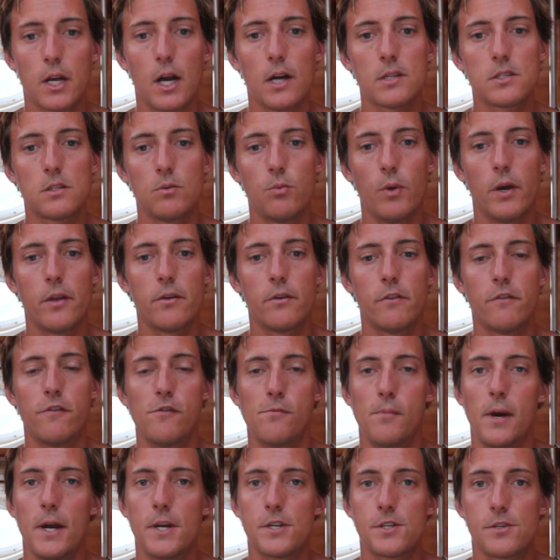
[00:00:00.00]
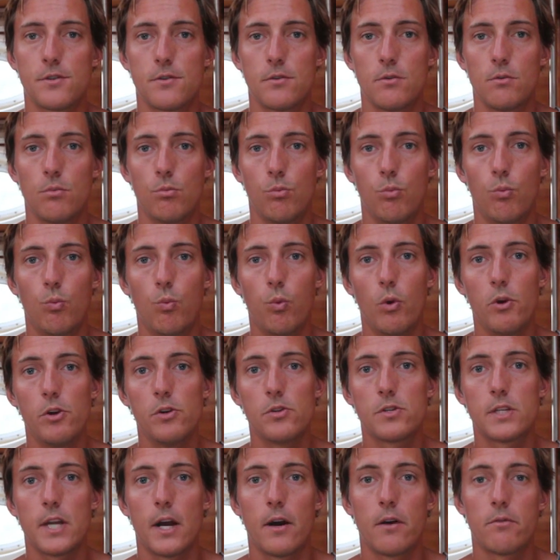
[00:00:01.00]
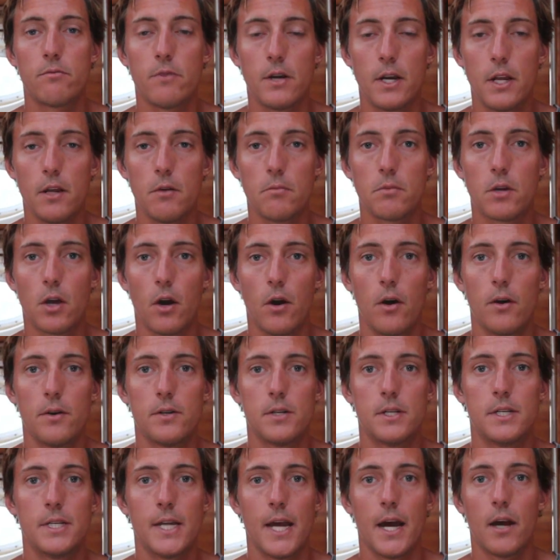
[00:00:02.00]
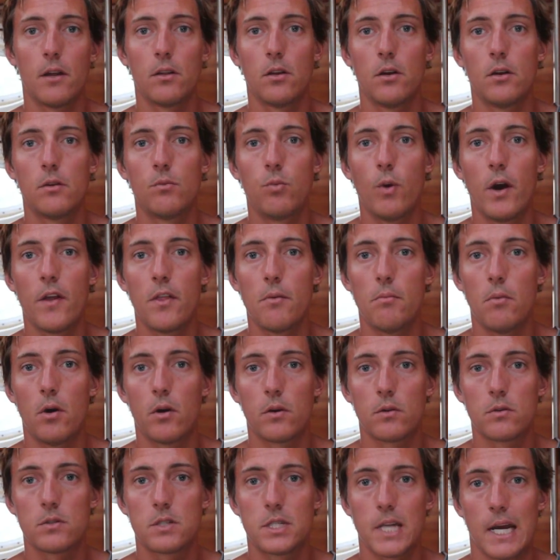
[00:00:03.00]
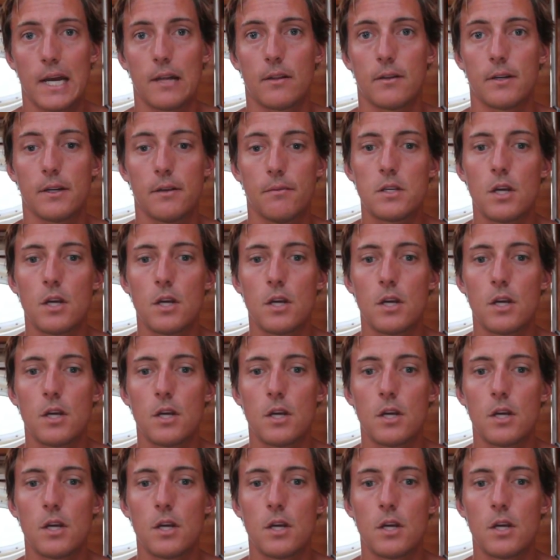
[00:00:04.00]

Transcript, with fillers: regards to weather information, we used our Iridium Go to download weather models daily.